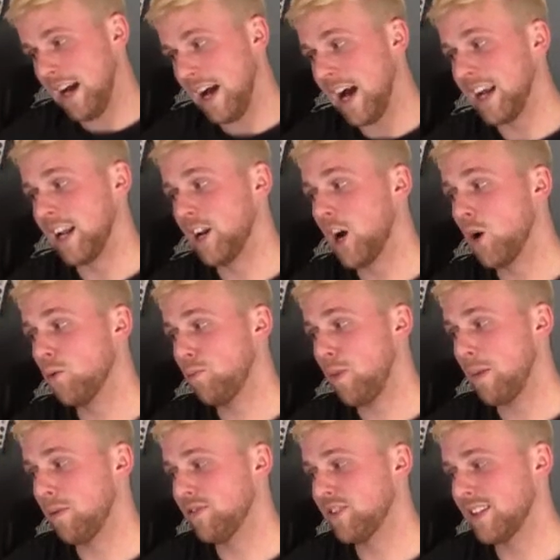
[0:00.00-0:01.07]
And I know
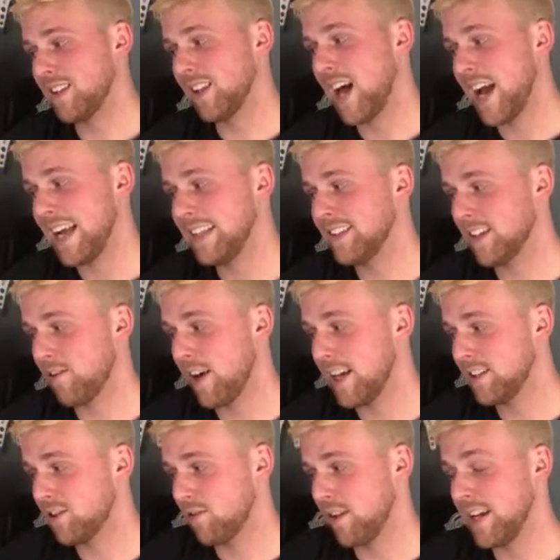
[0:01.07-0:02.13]
people said they like integrated
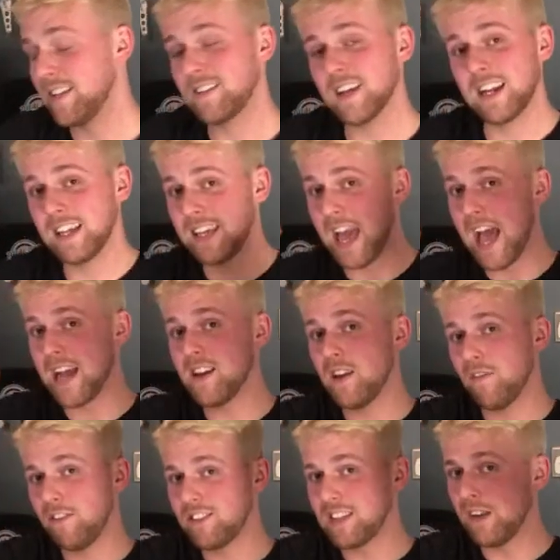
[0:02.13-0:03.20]
screens, and again,
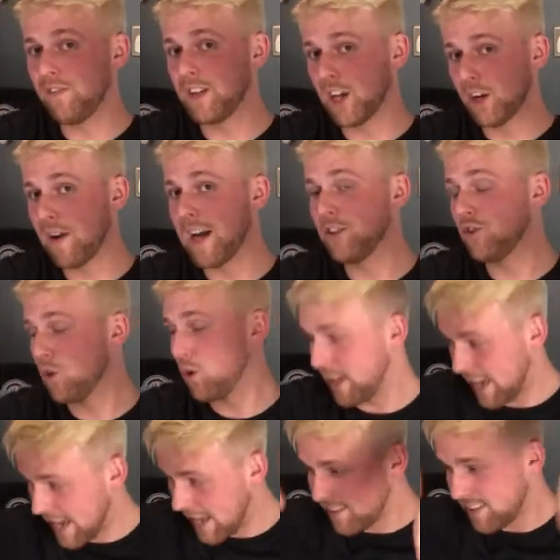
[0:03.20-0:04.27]
if there's anything that grinds your gears,